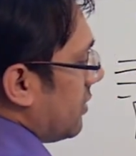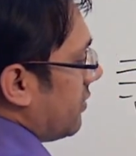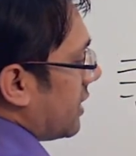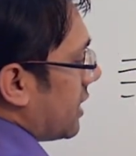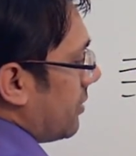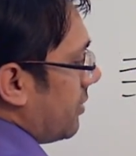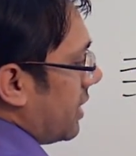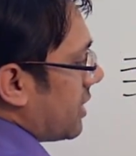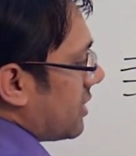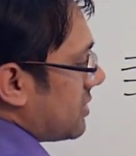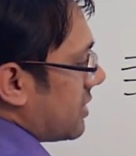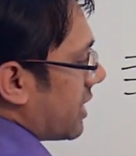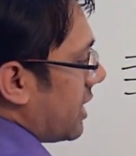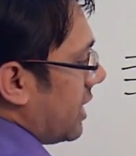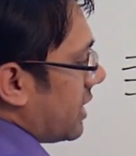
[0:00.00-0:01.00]
we can make a
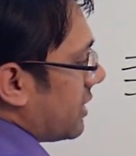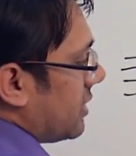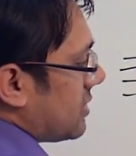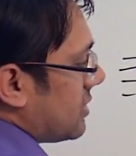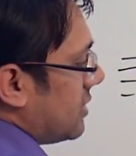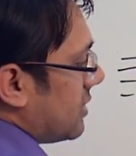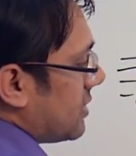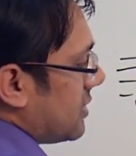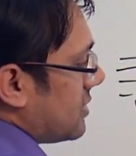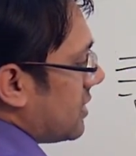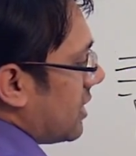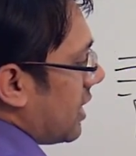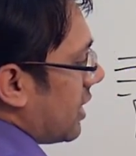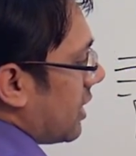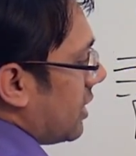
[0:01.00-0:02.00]
circuit like this. This
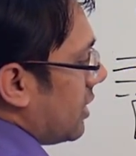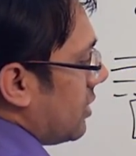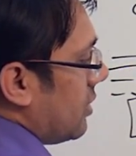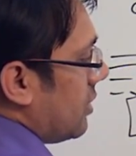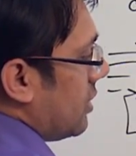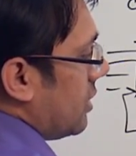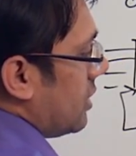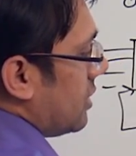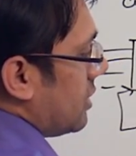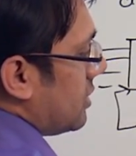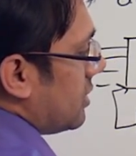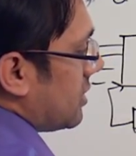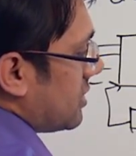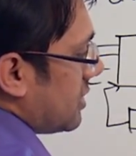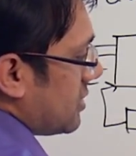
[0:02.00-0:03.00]
is A,
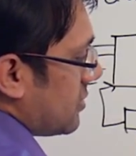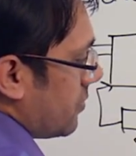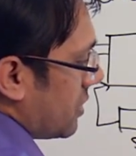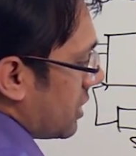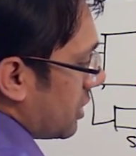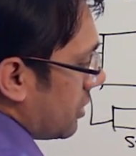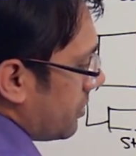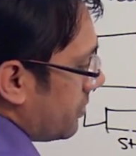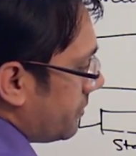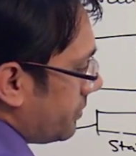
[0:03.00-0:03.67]
this is B,